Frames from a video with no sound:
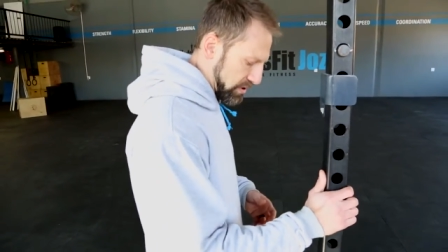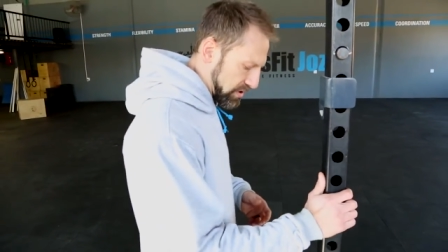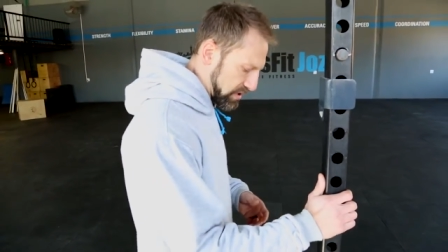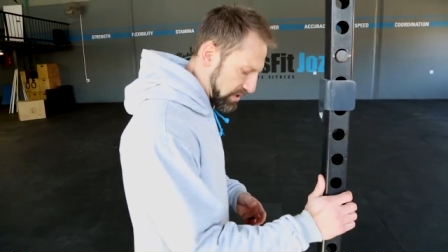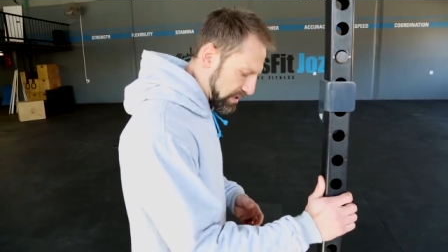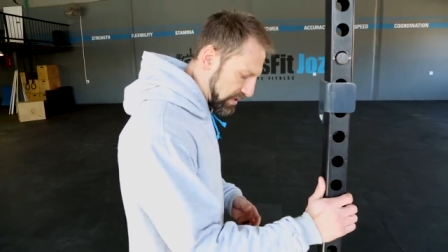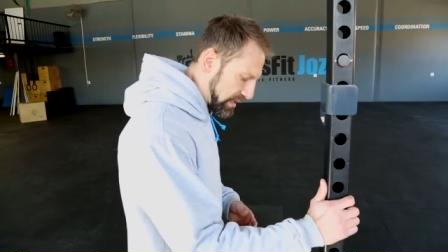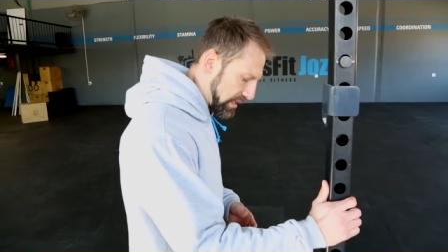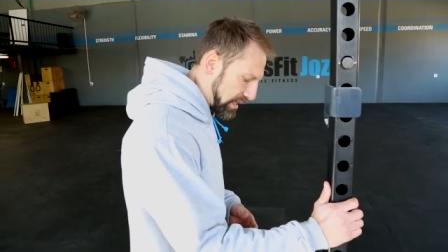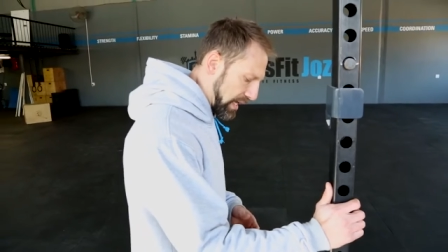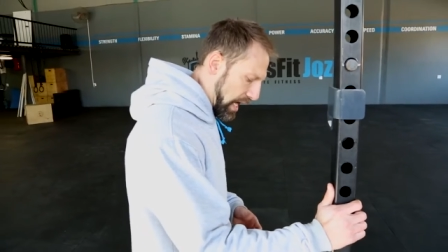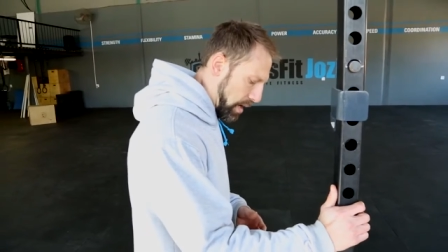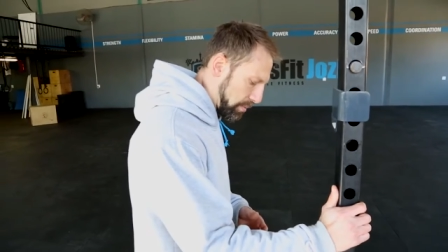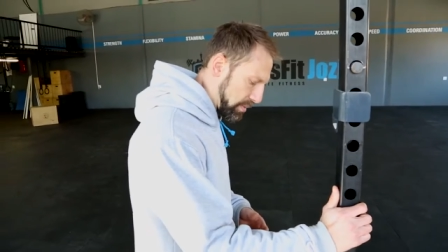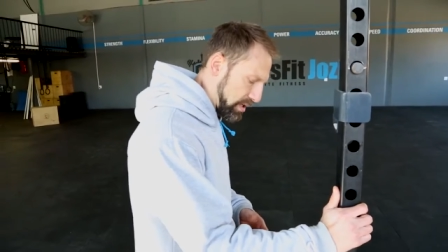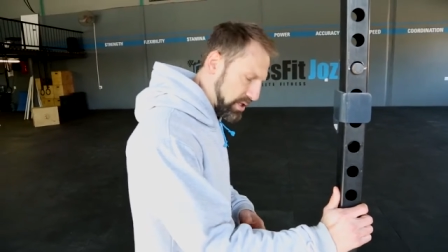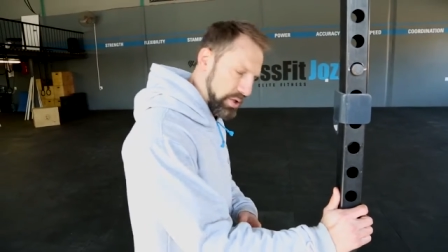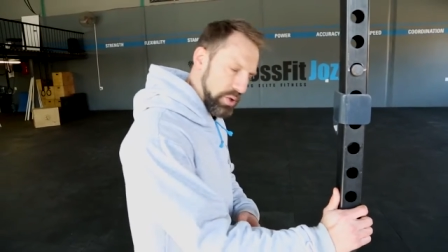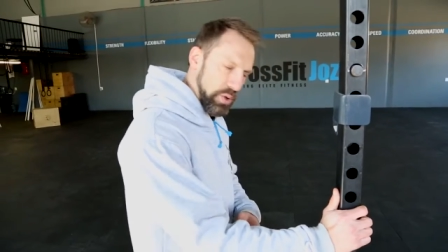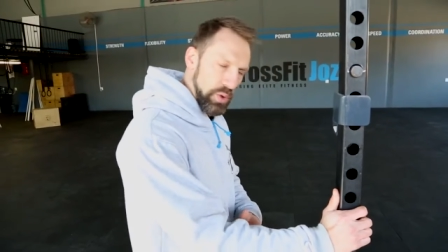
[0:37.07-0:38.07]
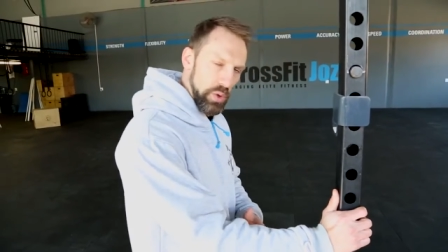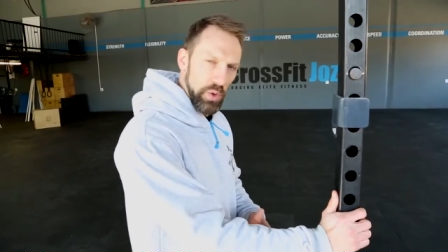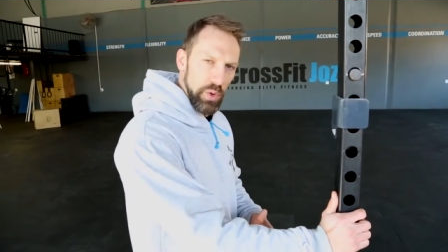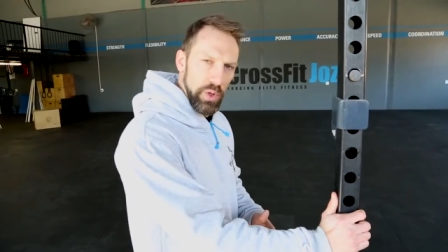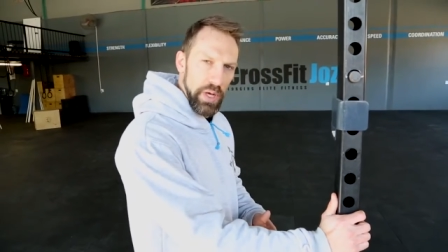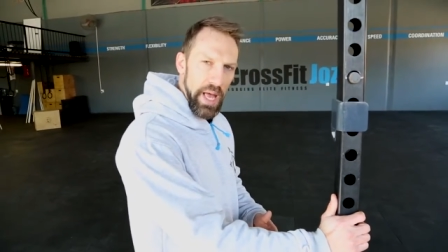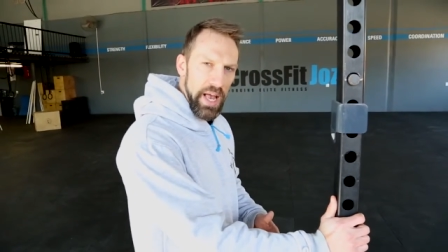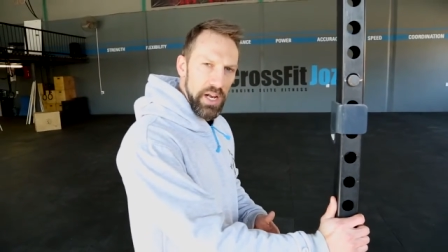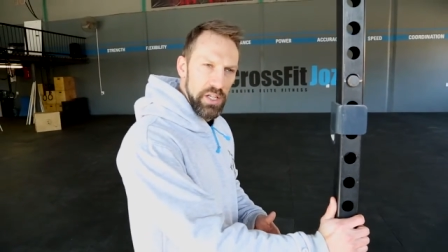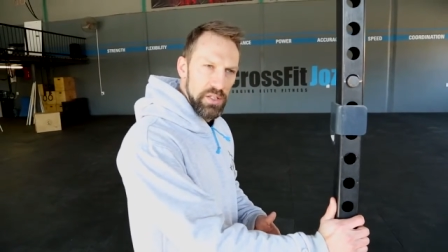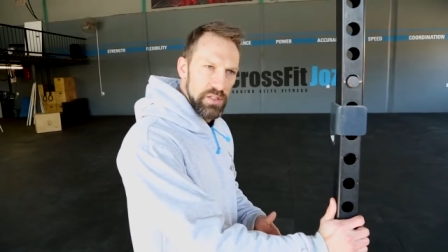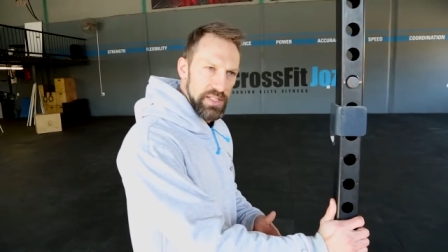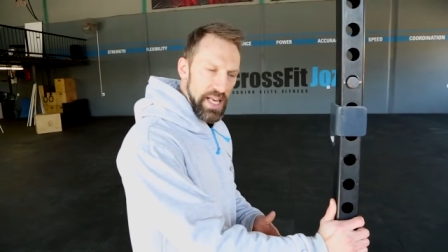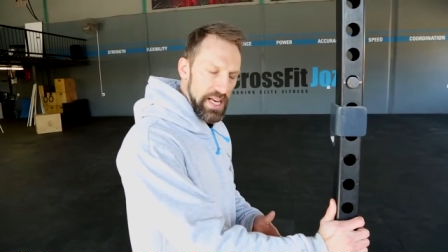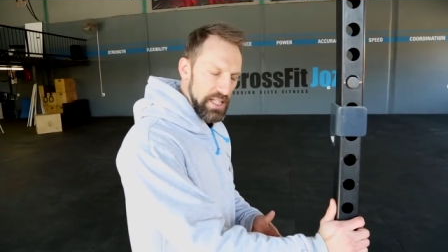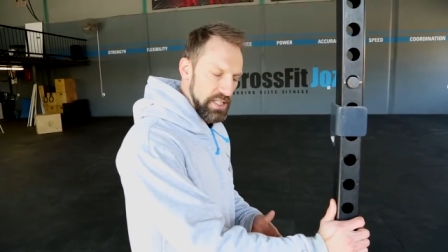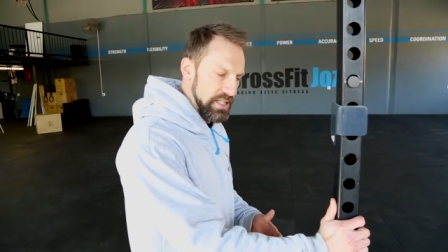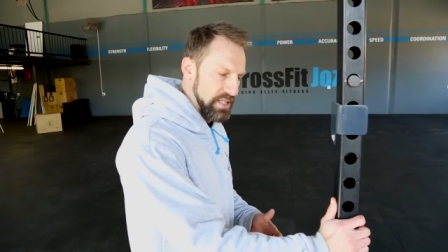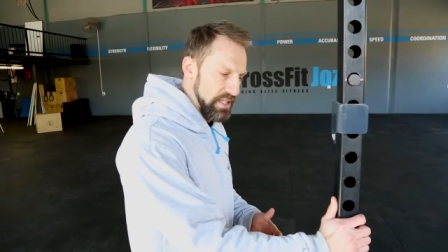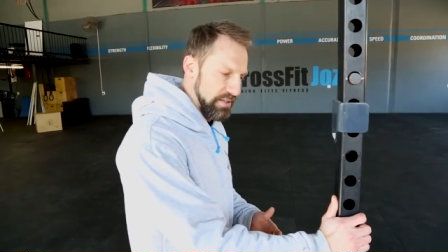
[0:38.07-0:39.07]
to see how much your ankles
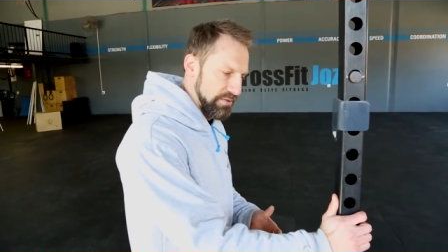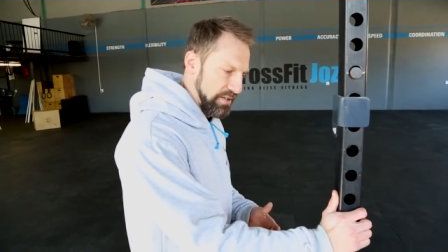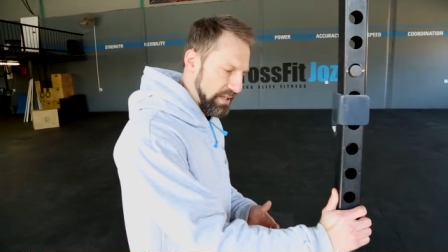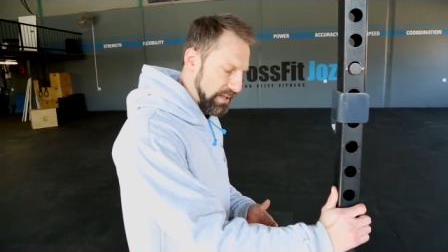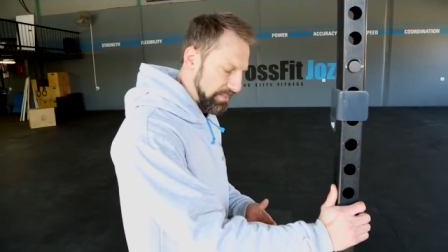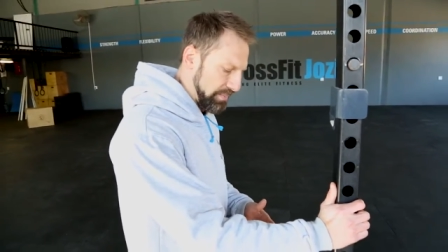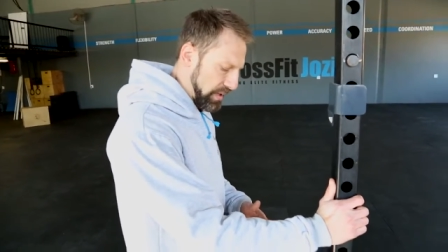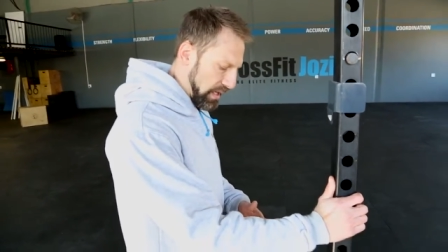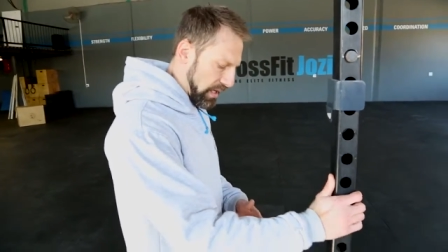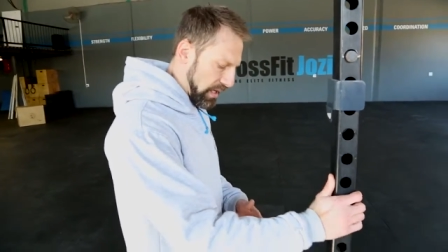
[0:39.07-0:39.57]
actually differ.